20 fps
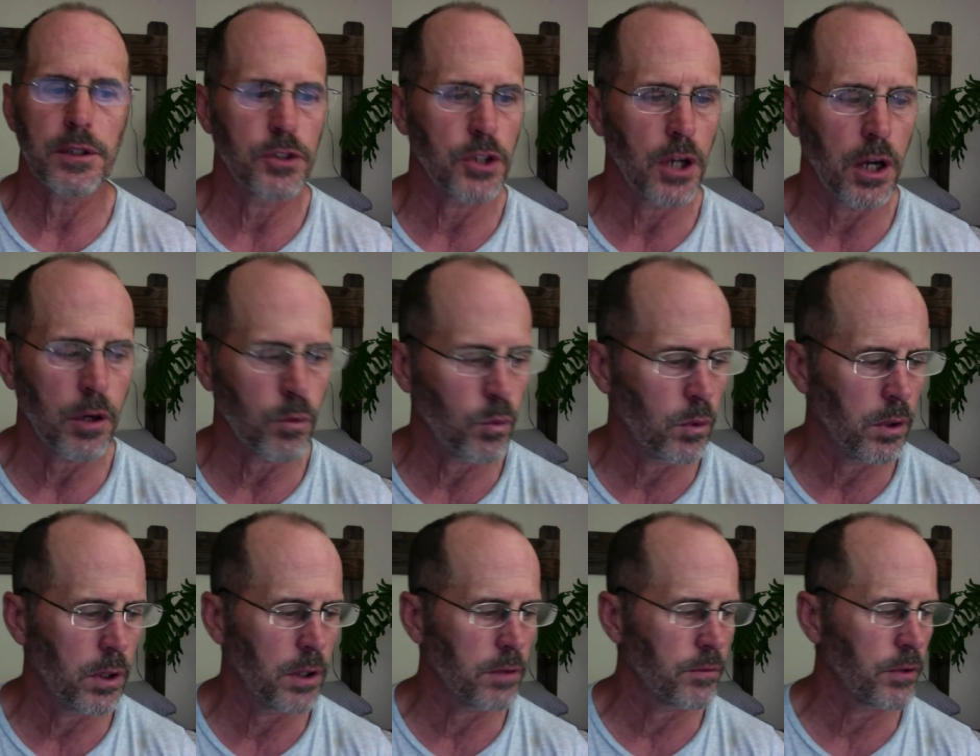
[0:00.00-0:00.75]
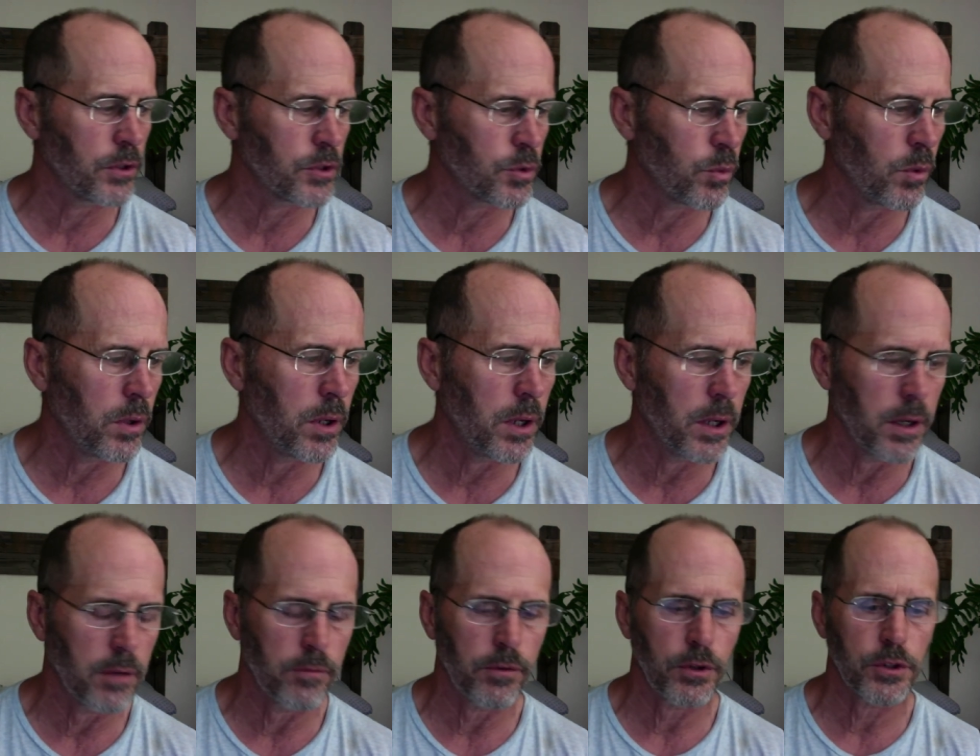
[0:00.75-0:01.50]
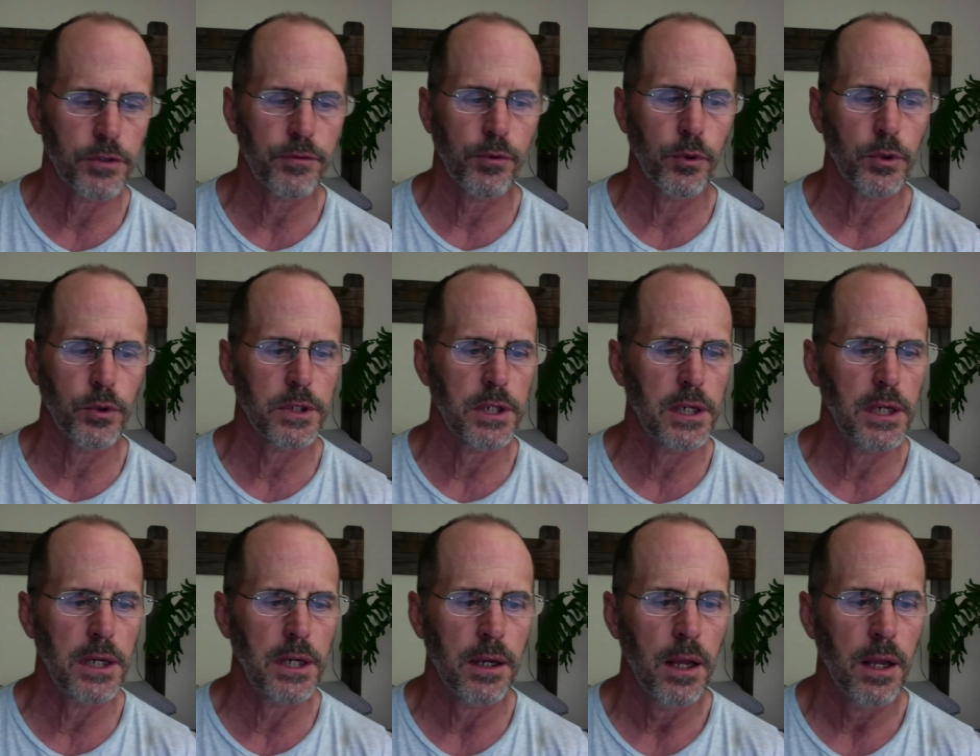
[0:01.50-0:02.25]
John 1, verse 1 and verse
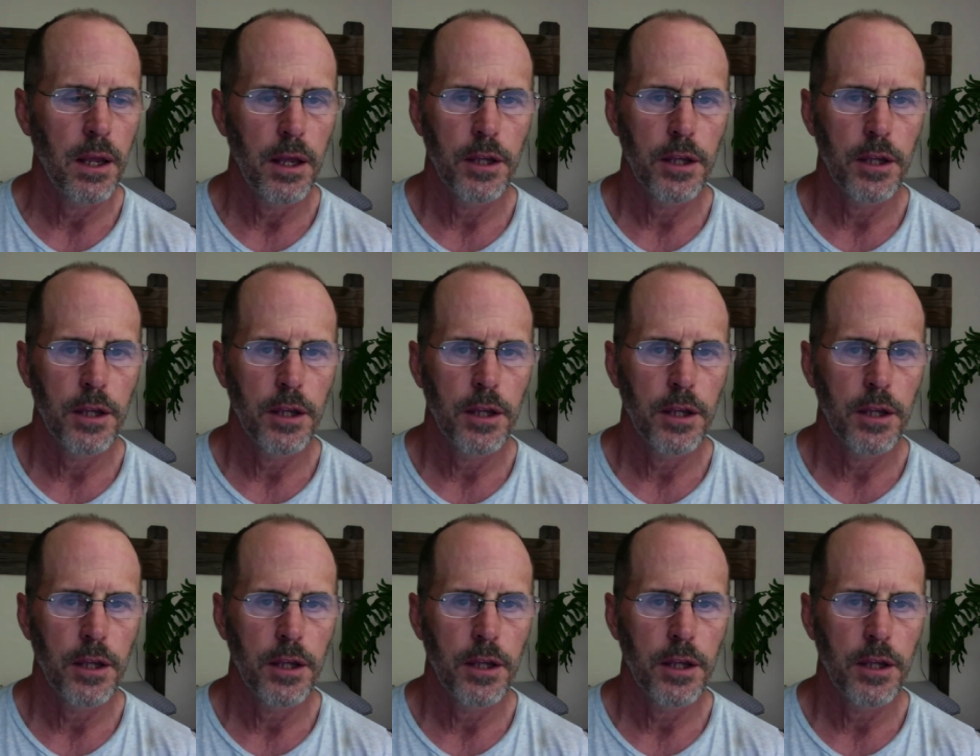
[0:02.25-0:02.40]
14.